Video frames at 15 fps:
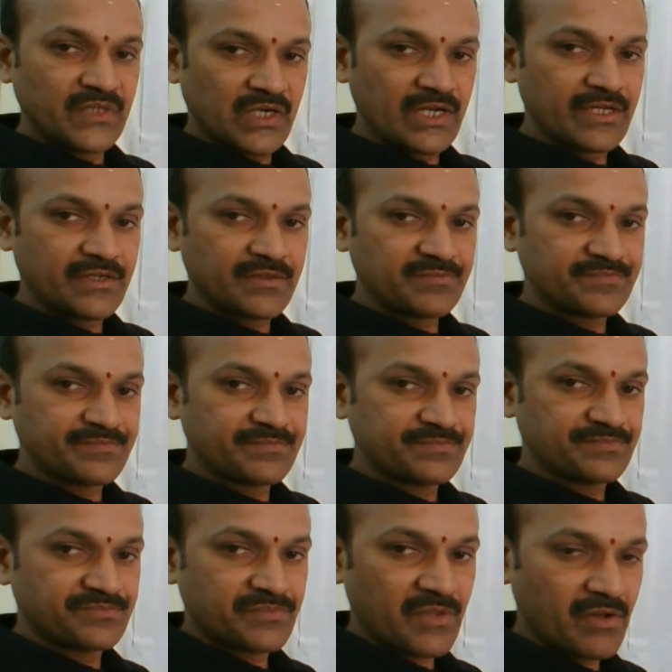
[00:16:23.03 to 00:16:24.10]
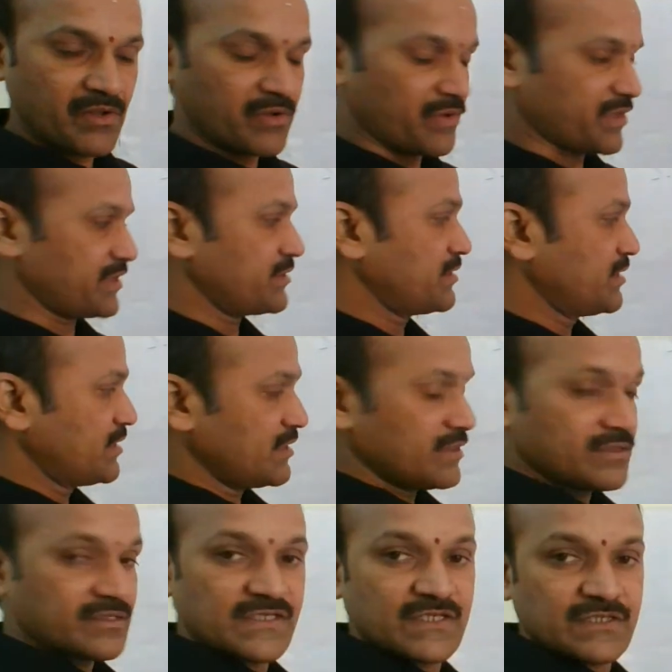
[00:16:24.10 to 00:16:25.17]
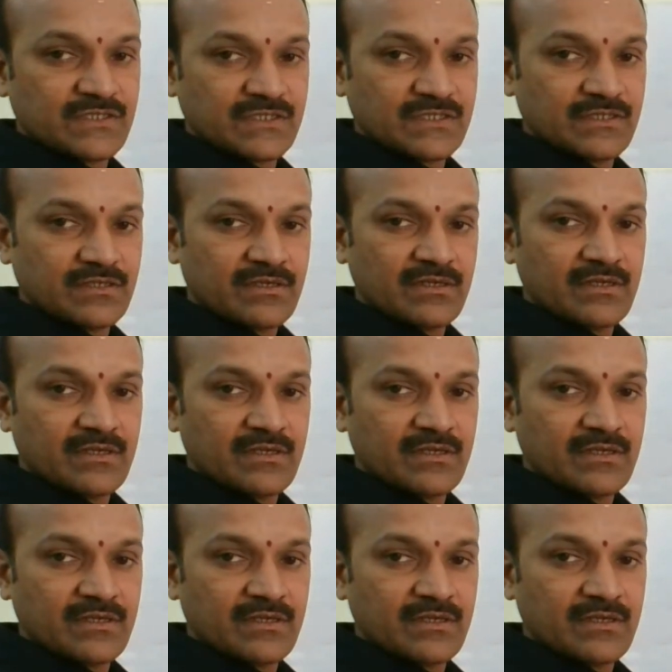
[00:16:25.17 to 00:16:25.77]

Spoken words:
Clear? Okay. This is